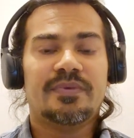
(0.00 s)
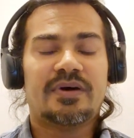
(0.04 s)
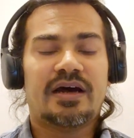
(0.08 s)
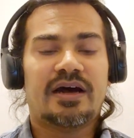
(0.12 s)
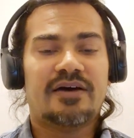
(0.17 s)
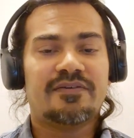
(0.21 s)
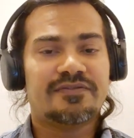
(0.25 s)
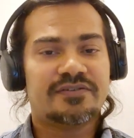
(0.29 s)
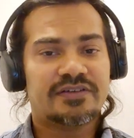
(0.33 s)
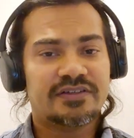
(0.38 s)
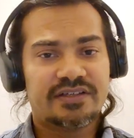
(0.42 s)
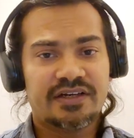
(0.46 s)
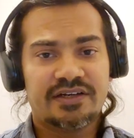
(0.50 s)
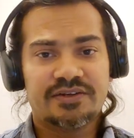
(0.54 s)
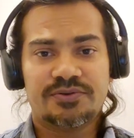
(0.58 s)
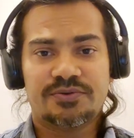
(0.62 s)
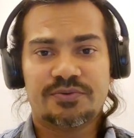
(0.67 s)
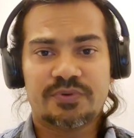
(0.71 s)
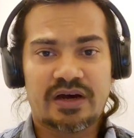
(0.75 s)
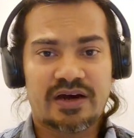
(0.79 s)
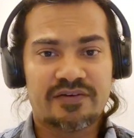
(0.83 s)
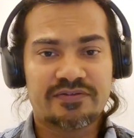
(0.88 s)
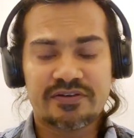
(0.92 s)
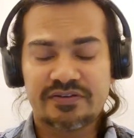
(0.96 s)
After
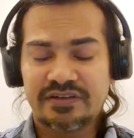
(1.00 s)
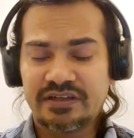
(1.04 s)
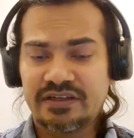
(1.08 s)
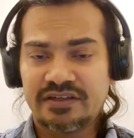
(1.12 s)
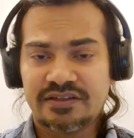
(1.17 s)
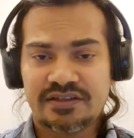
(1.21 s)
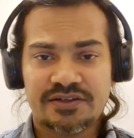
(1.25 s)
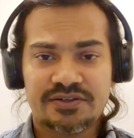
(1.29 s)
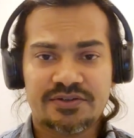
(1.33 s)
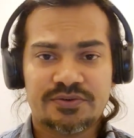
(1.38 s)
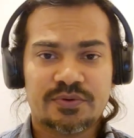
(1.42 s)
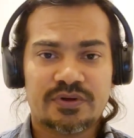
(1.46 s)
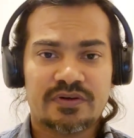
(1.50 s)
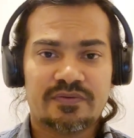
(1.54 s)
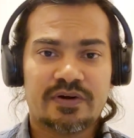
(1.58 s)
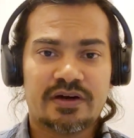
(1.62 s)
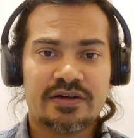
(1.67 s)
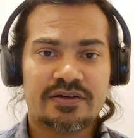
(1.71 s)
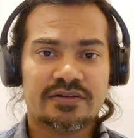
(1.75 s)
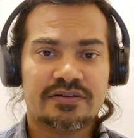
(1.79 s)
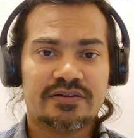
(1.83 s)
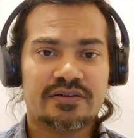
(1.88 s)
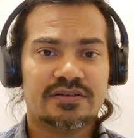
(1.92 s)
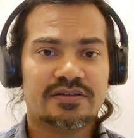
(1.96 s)
reading 10 to 12
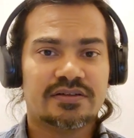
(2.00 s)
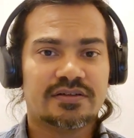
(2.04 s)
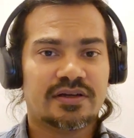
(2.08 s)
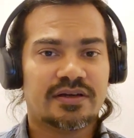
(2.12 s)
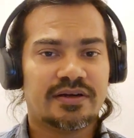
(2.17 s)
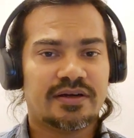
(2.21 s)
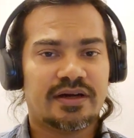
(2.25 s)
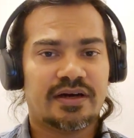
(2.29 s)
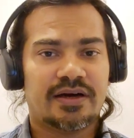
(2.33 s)
articles,